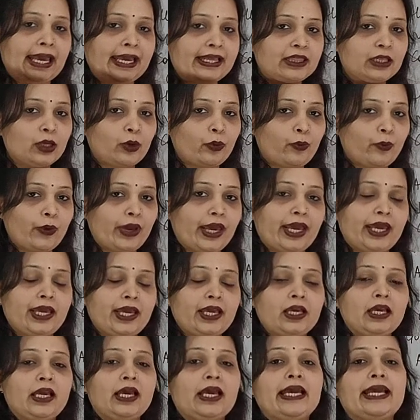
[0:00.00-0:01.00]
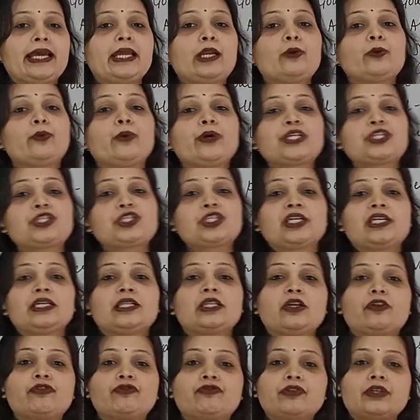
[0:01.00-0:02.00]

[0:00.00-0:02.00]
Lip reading: in the way in which the